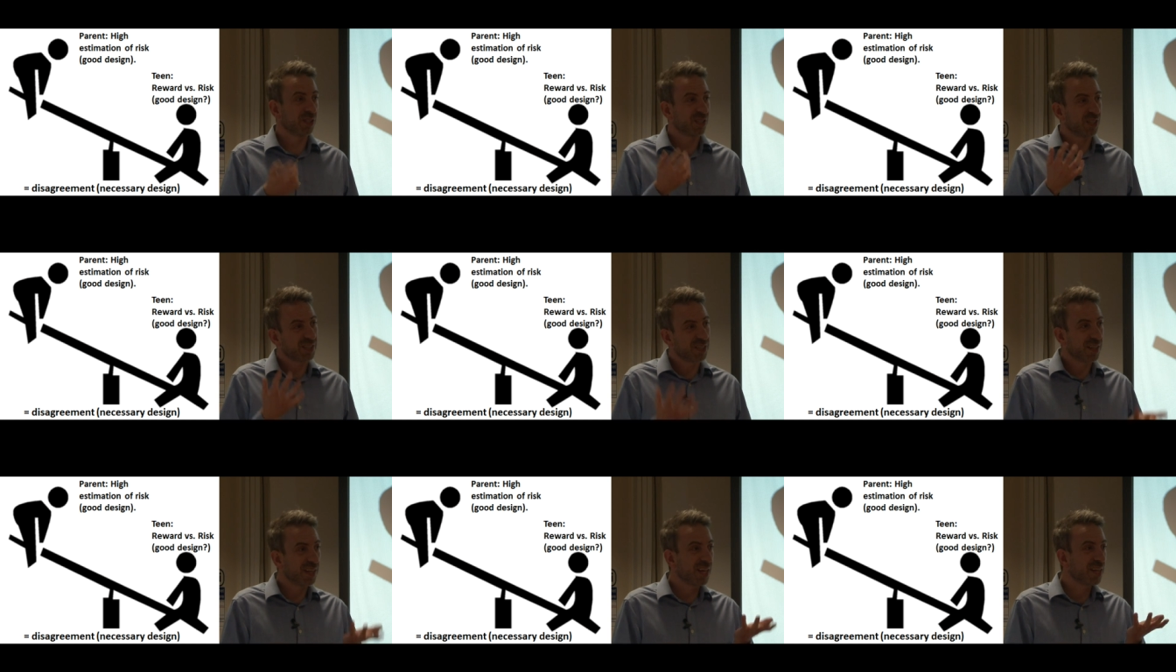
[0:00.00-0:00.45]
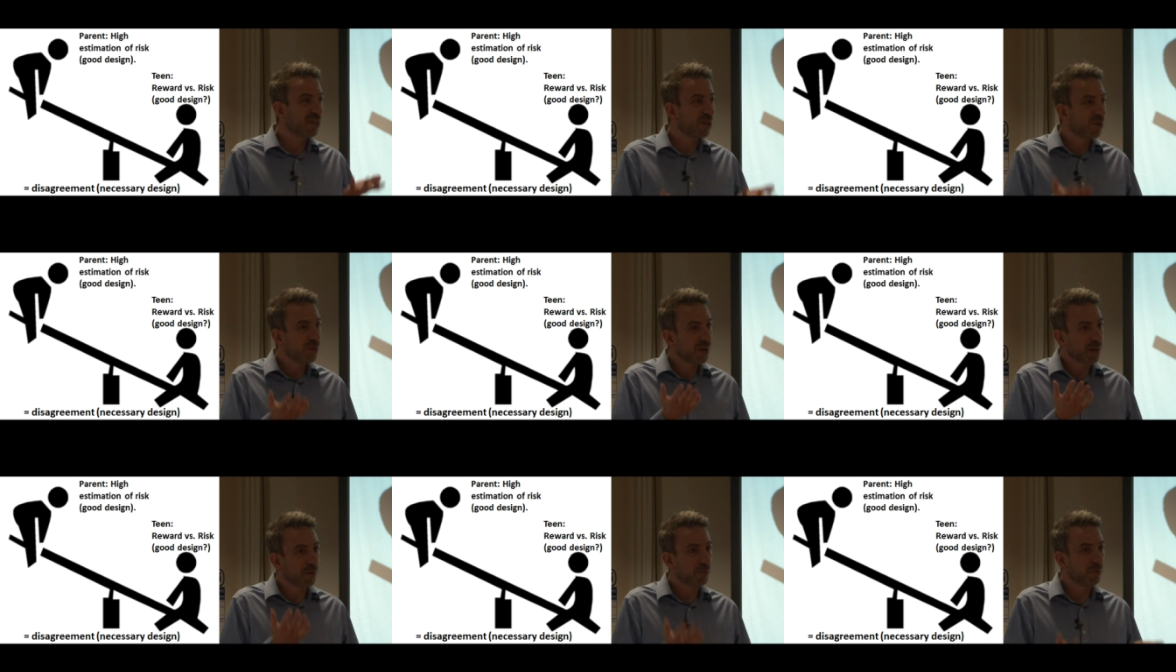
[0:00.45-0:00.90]
is that they're
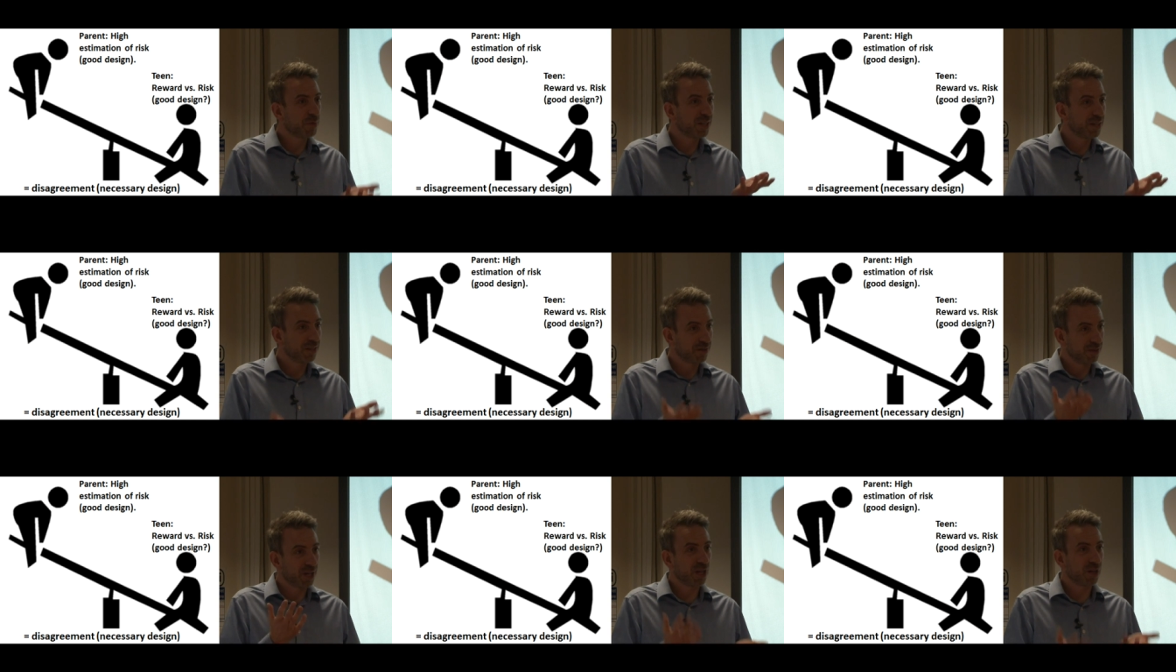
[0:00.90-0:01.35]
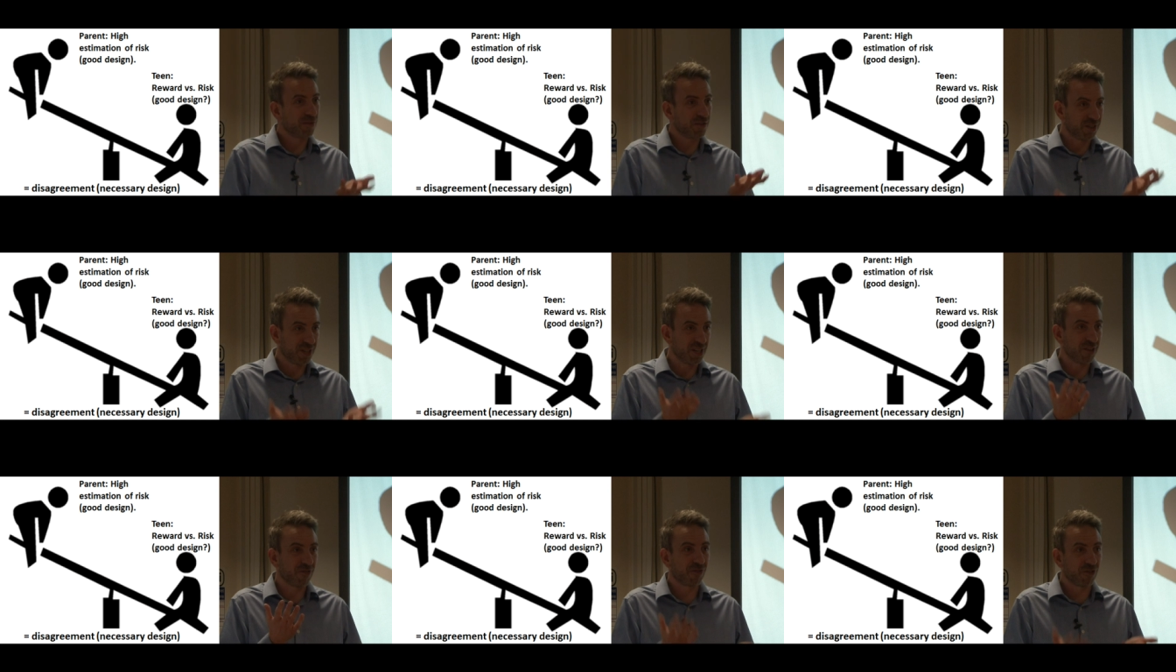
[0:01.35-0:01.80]
doing a bit of a
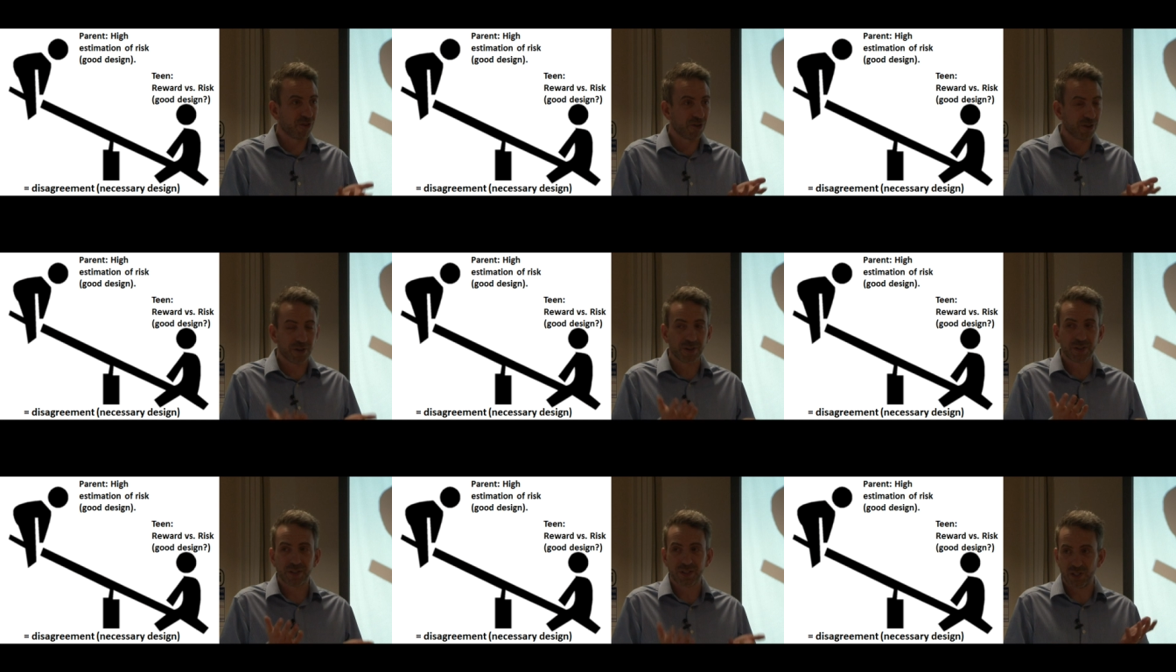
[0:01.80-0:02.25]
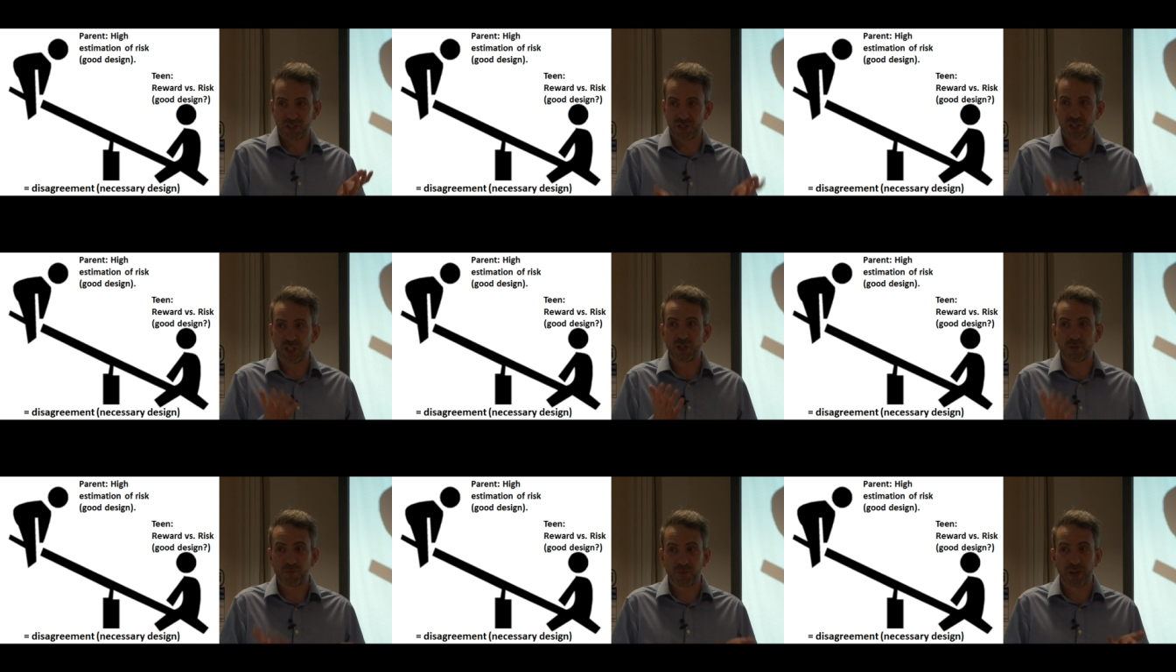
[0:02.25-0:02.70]
different
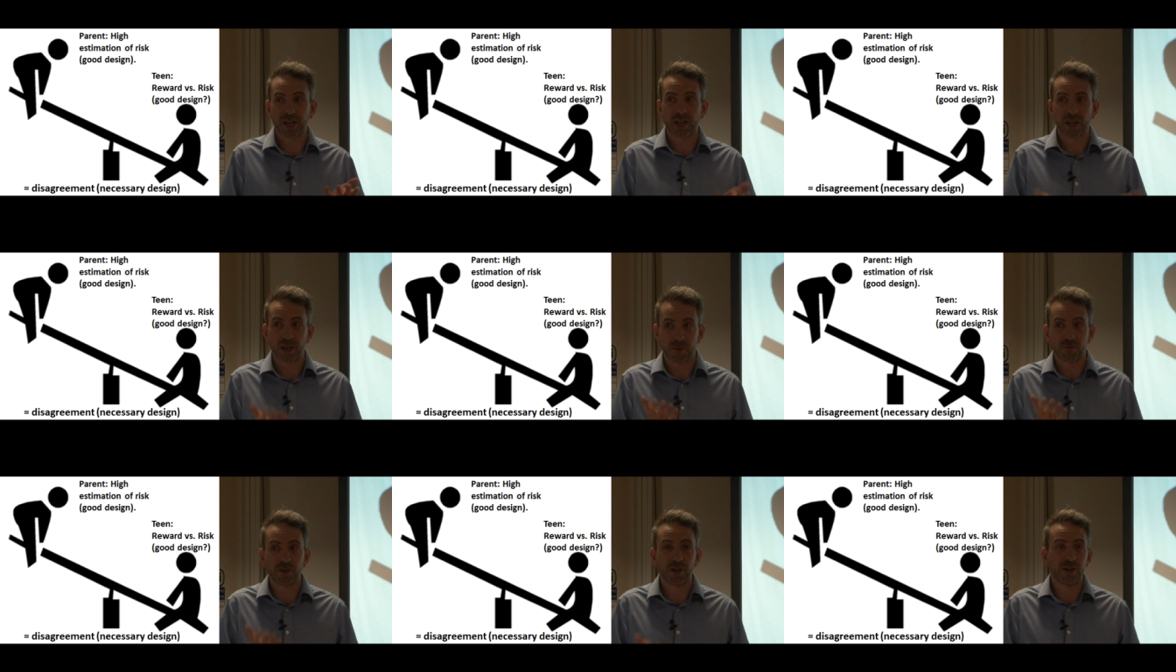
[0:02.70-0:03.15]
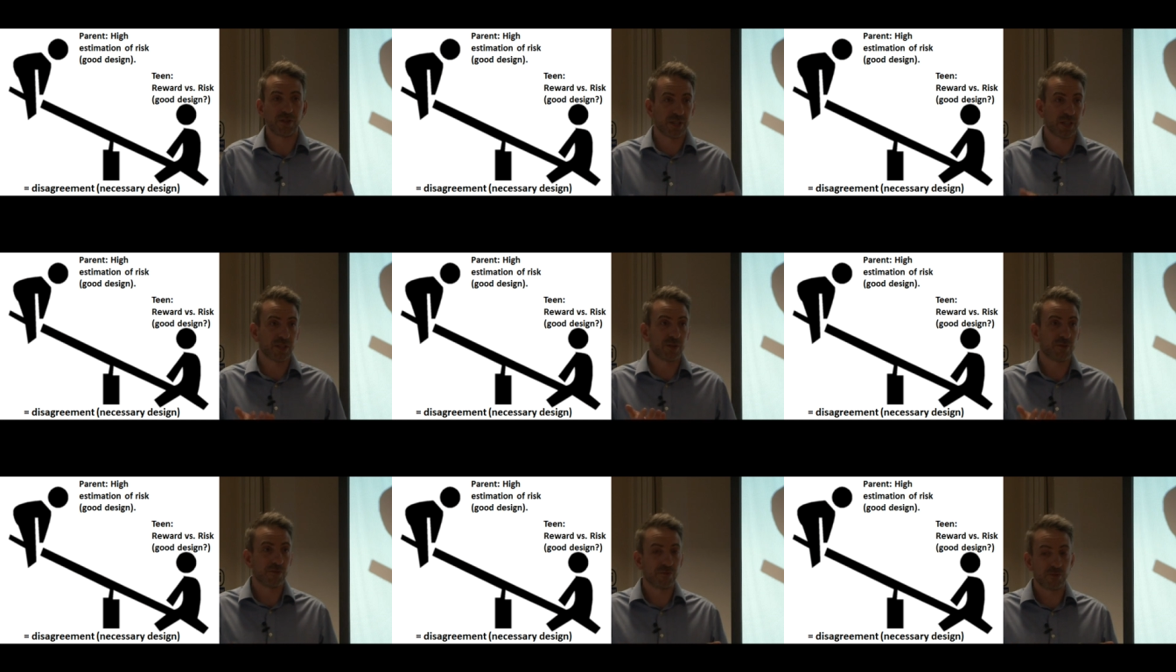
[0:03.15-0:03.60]
decision-making
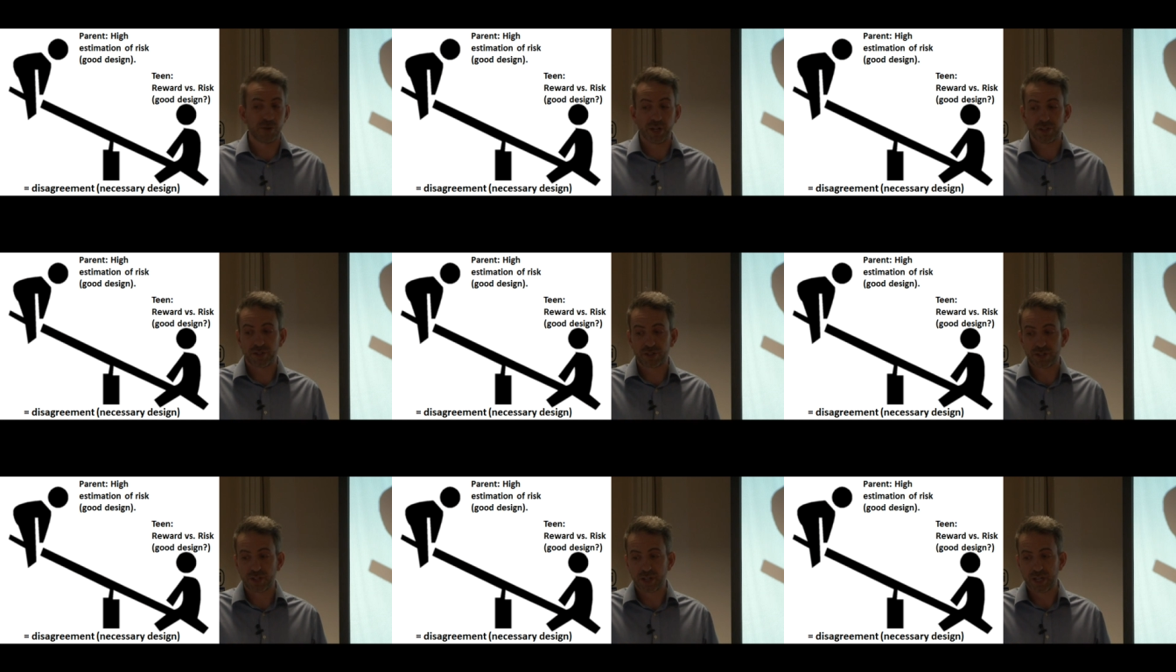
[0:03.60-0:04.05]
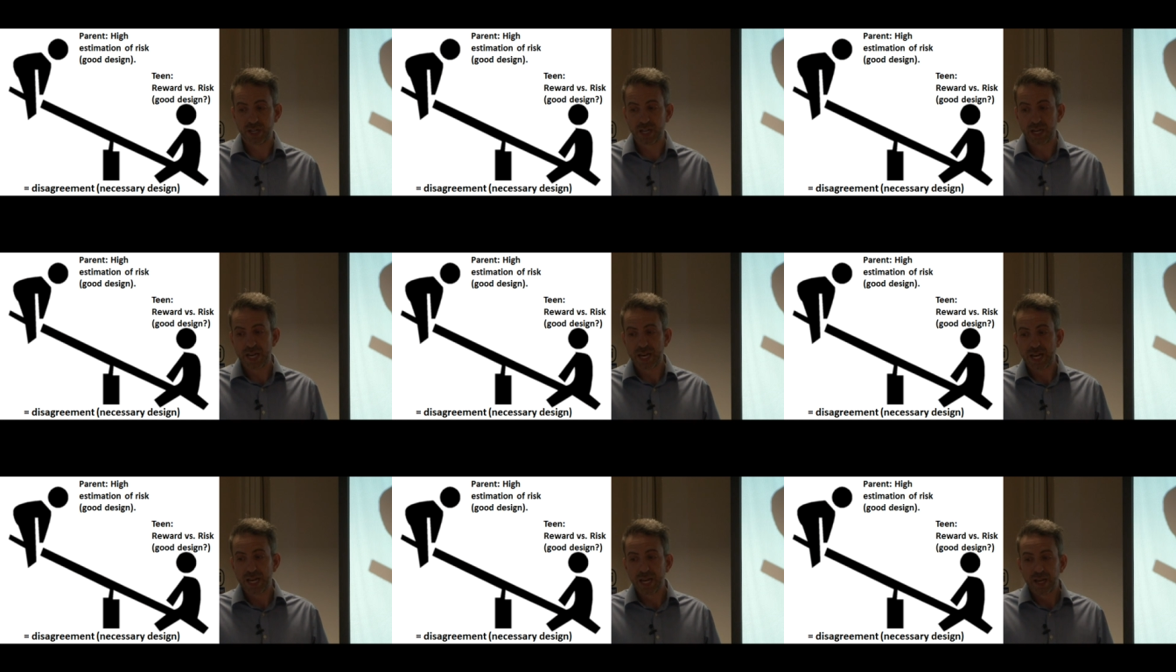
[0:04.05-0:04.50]
process with risk.
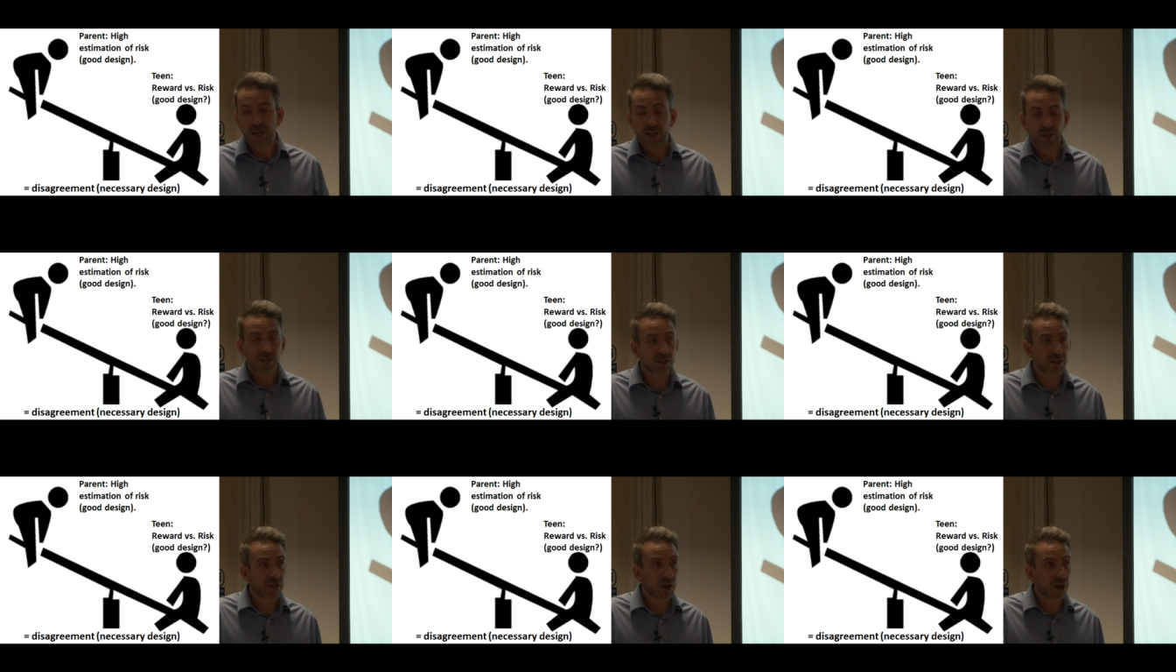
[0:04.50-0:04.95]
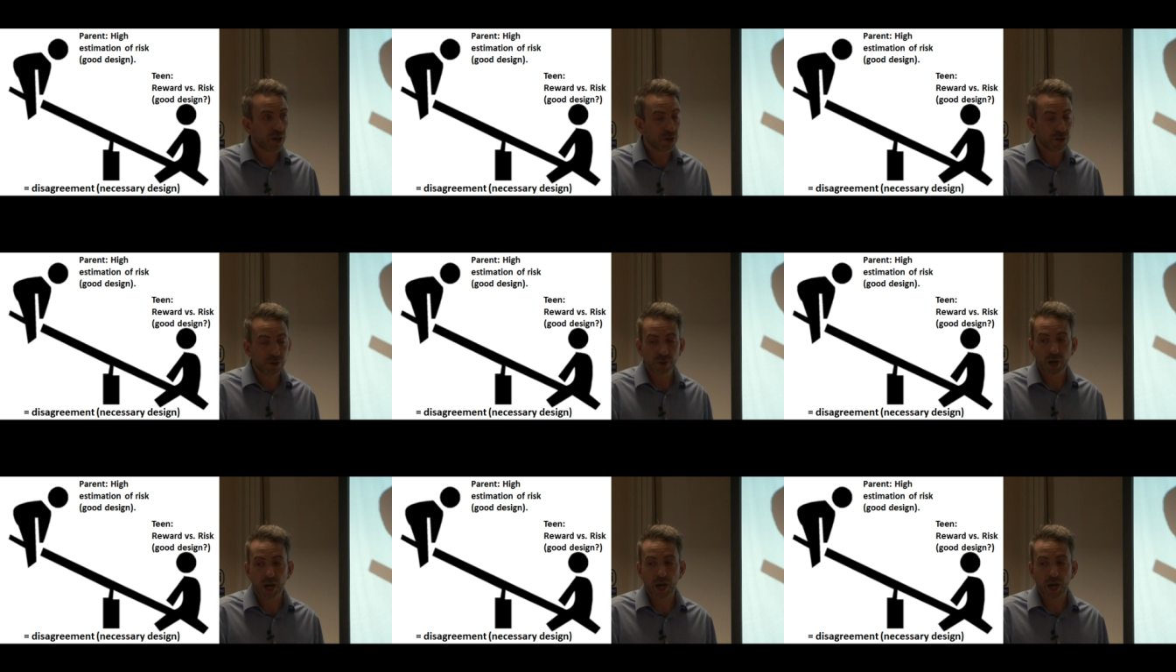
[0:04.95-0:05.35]
So